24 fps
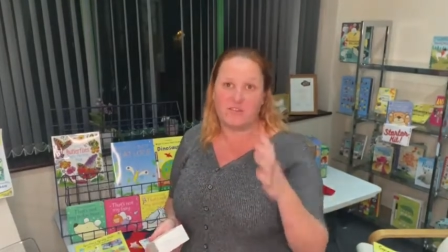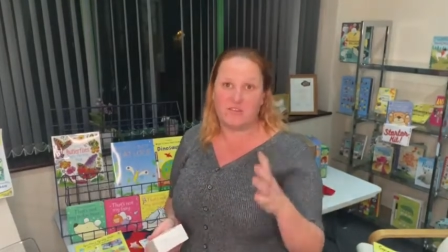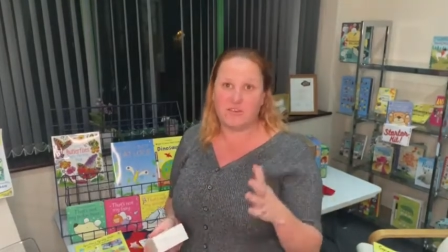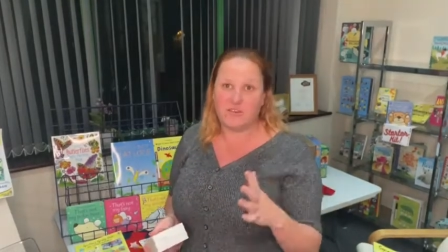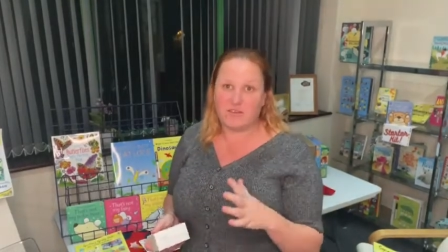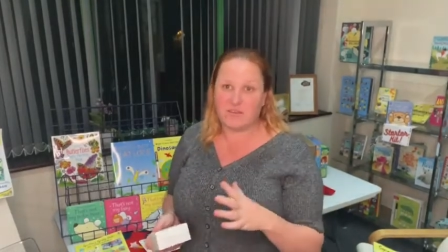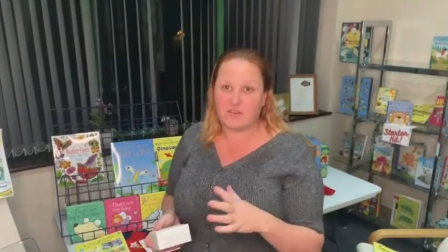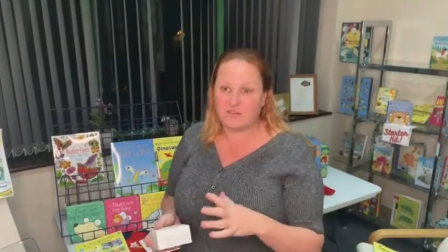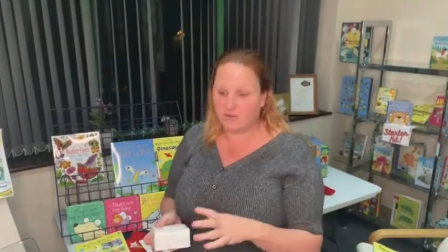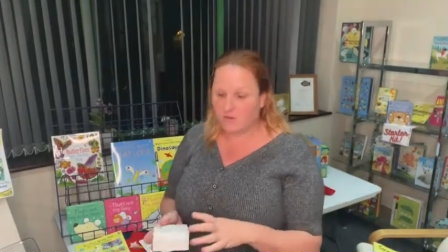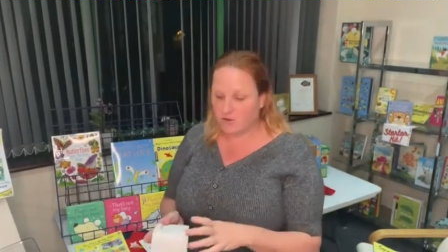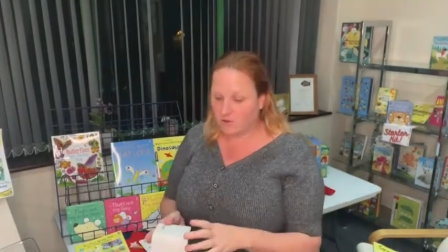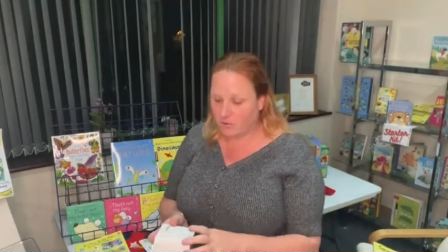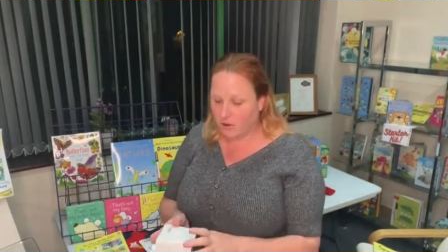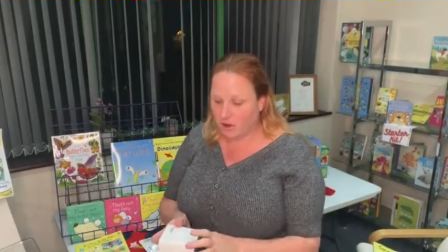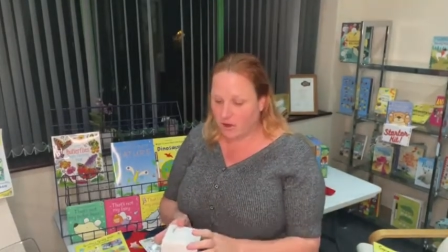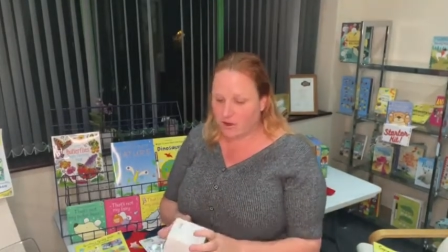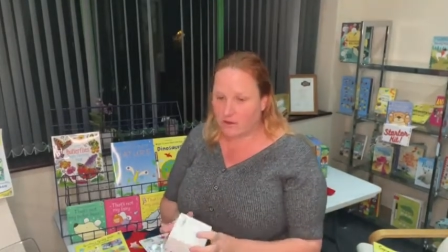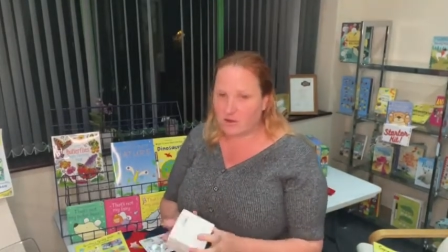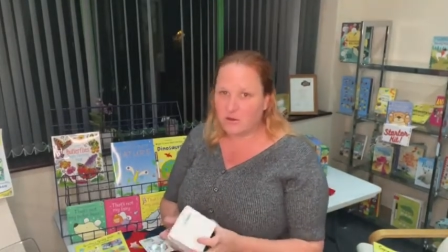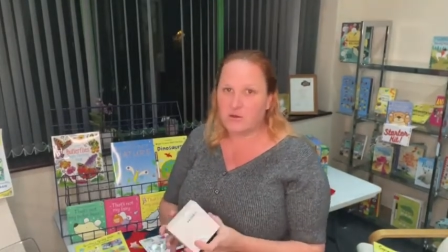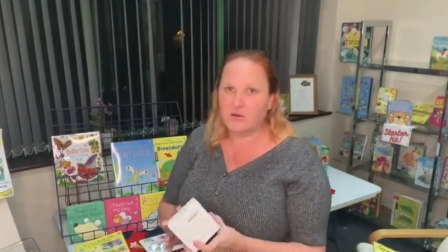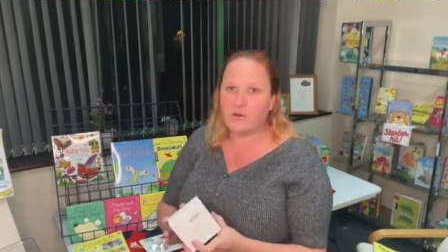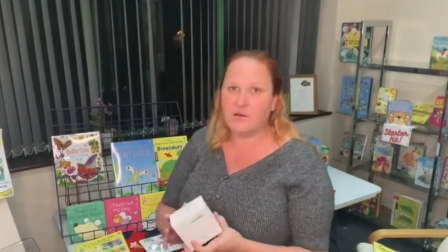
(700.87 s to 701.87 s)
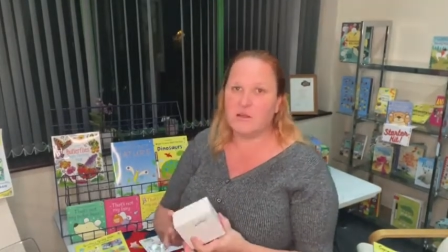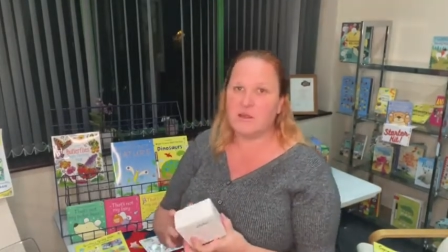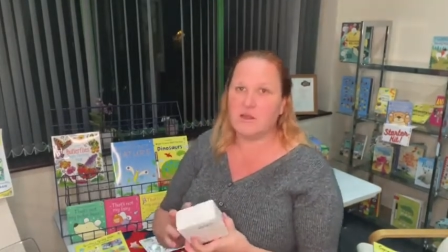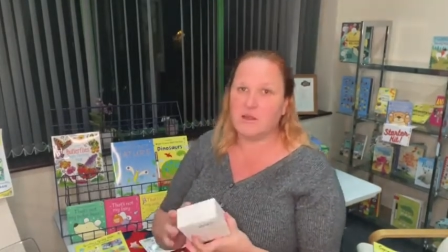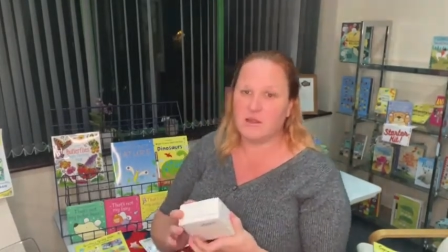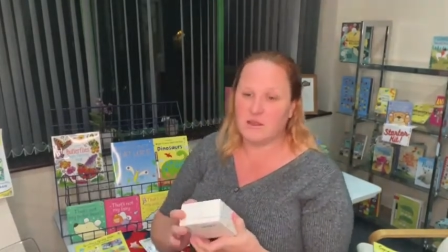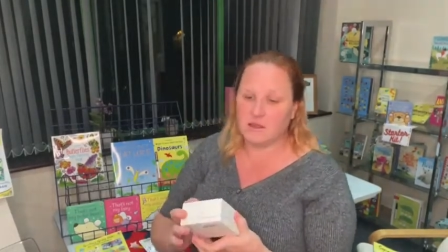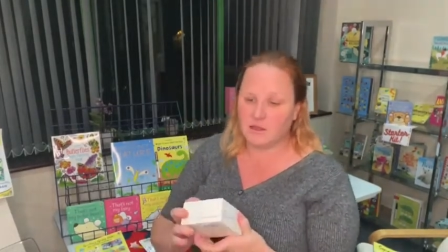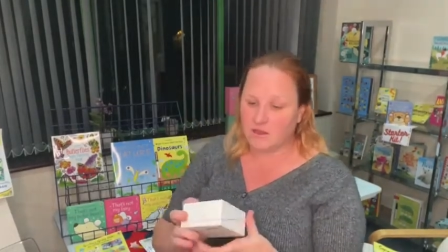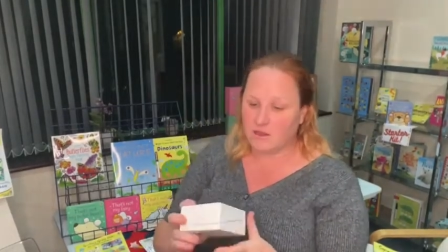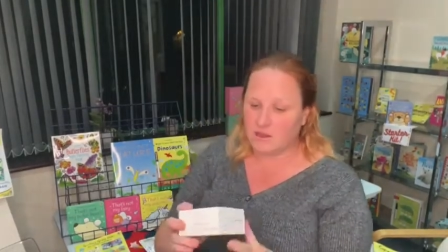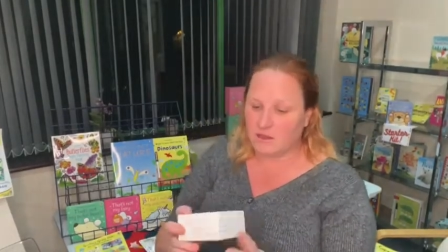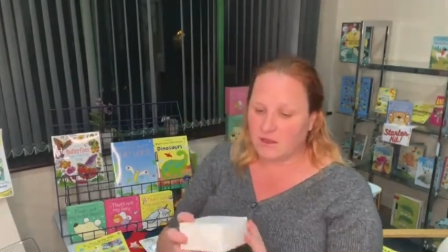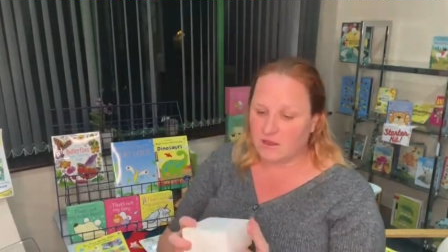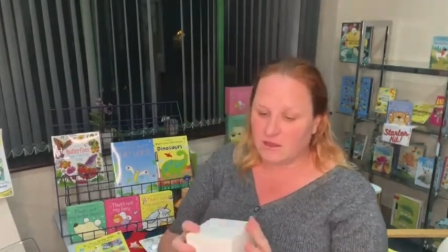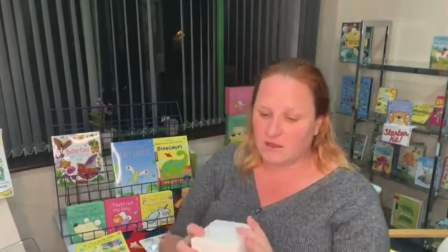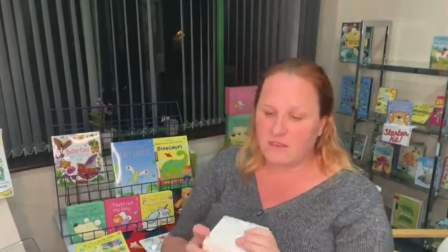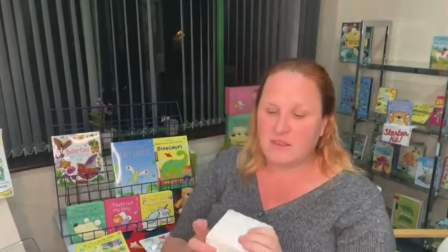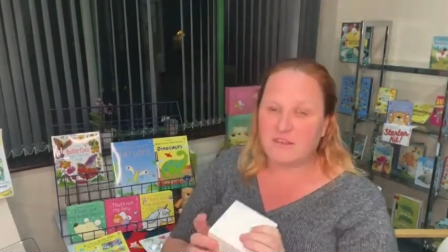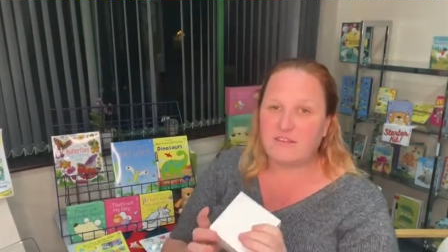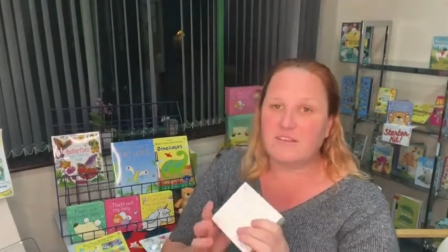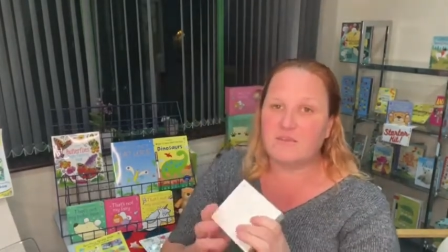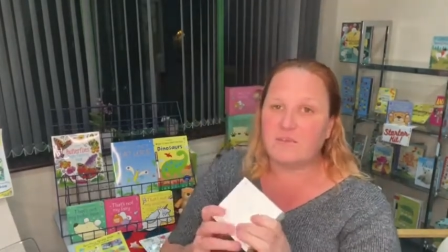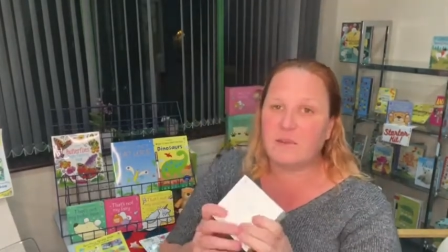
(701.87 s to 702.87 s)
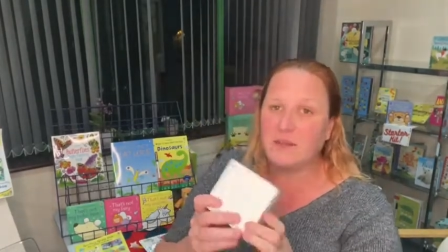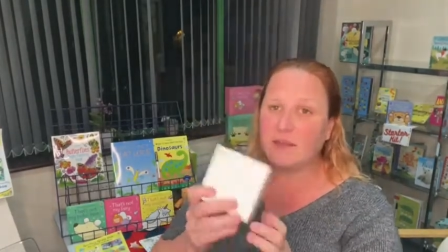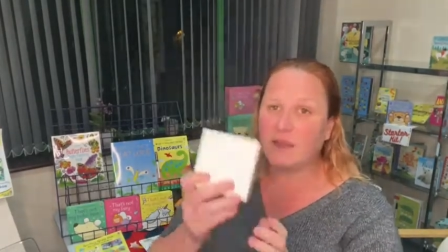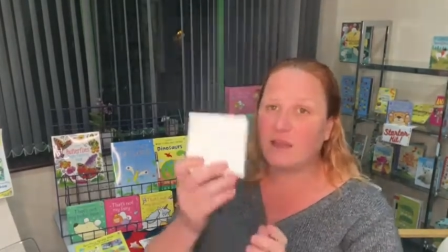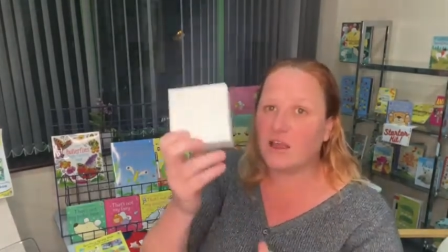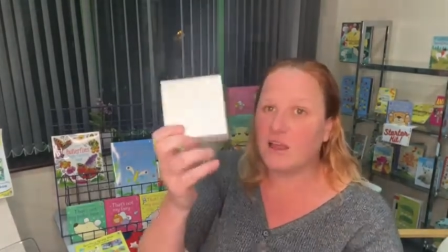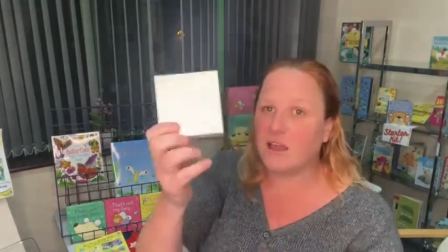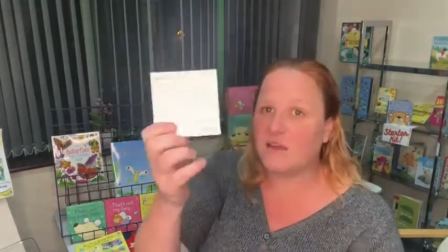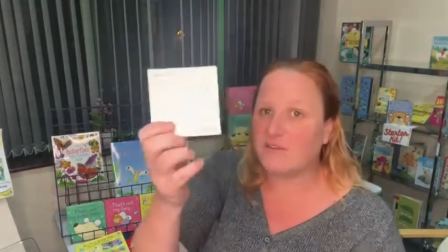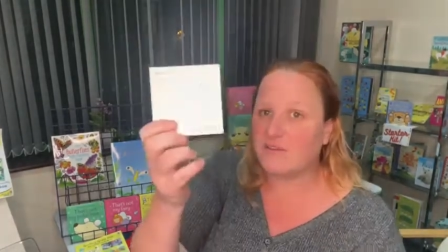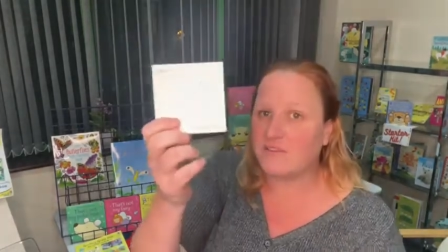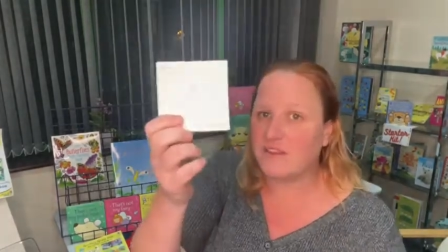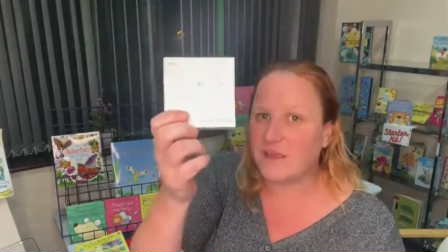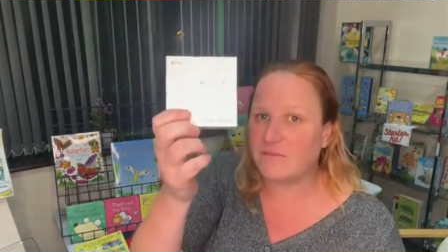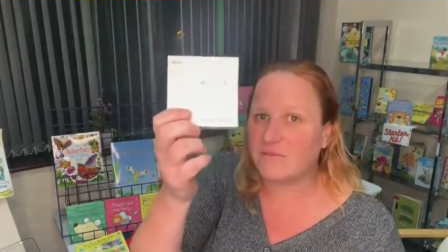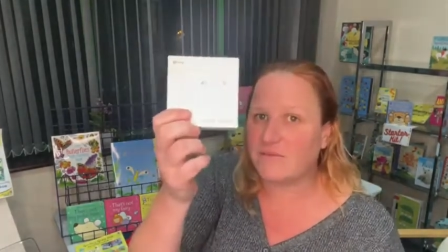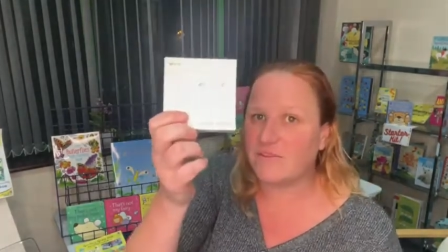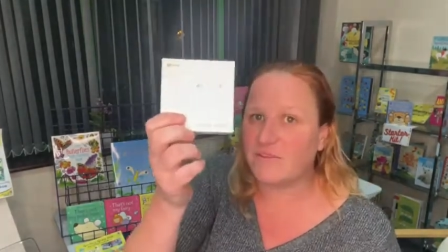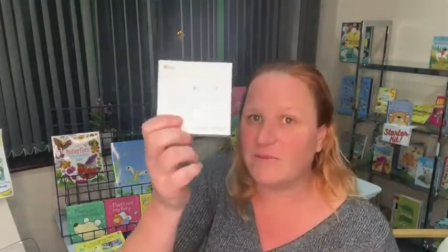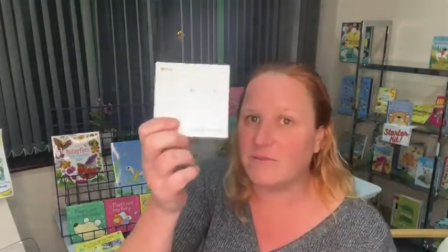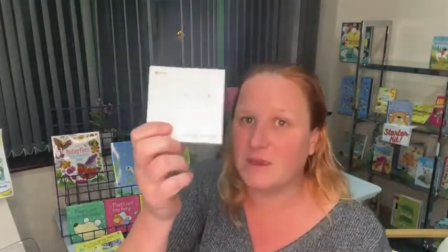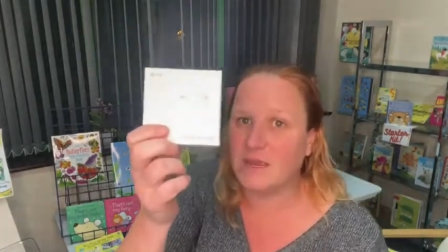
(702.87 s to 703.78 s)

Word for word: do this a while, this has been a lifesaver for